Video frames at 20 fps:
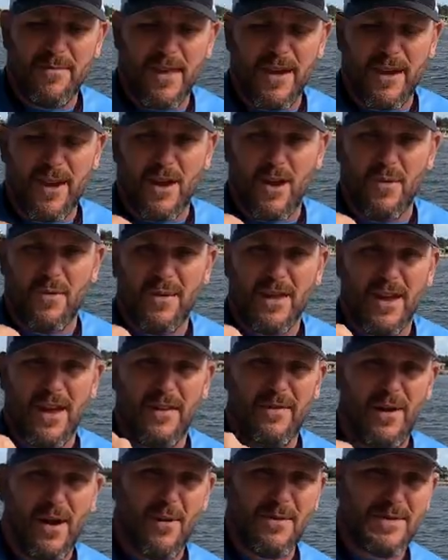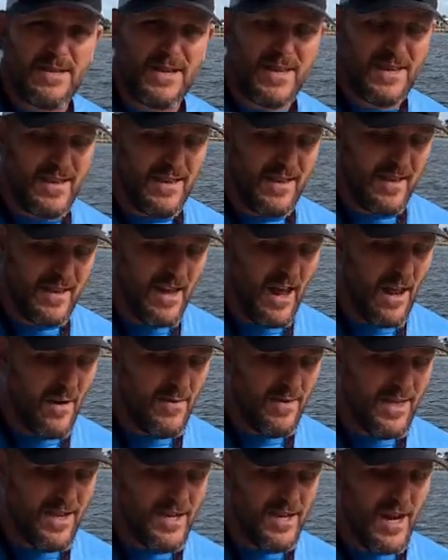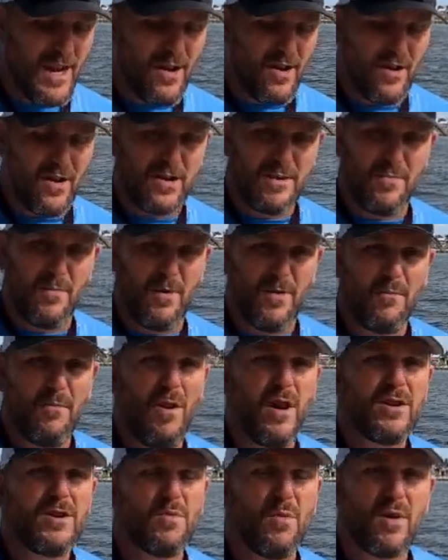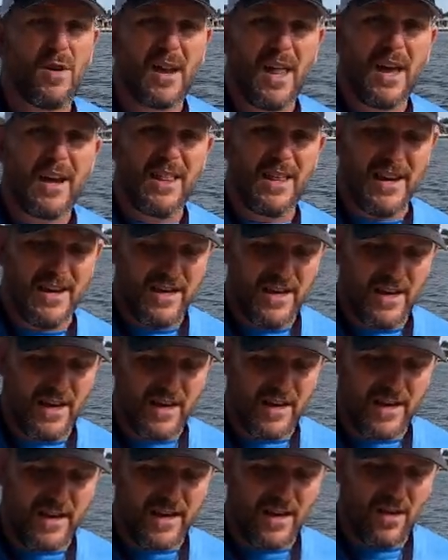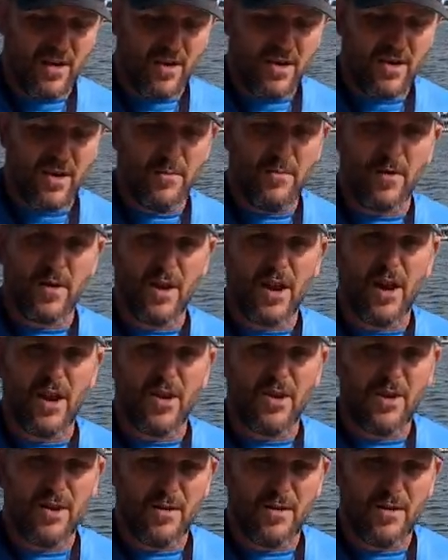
You know, if I was got them with the J hooks, much more likely to gill hook them or gut hook